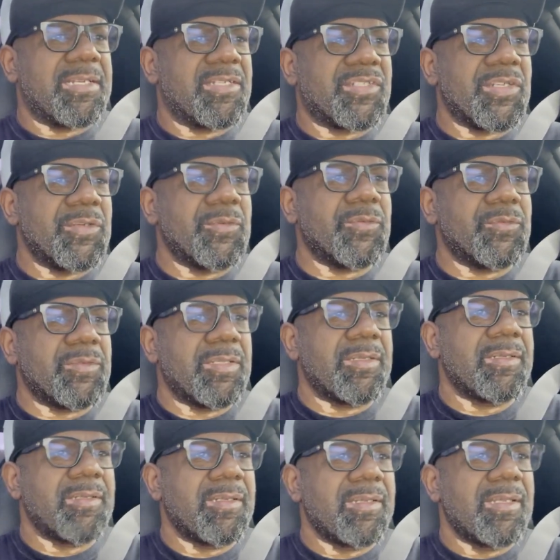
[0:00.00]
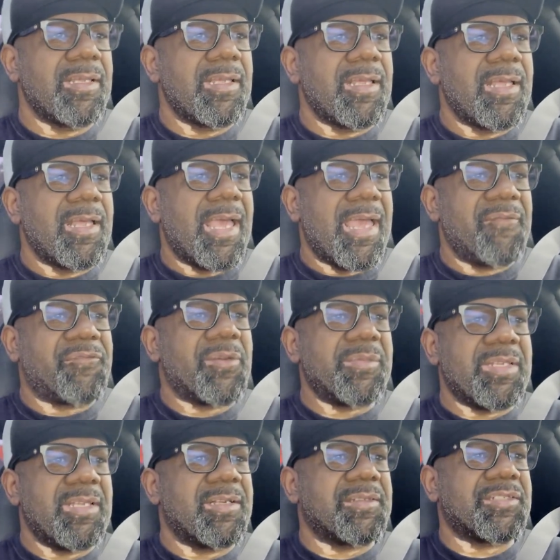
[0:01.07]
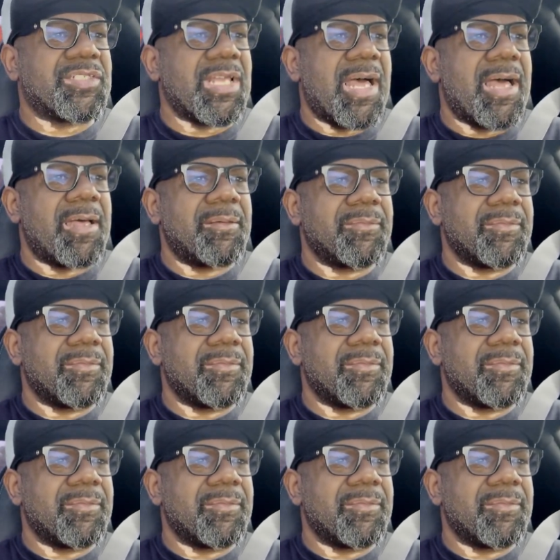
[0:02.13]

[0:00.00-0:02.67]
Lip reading: the tune from the other shop.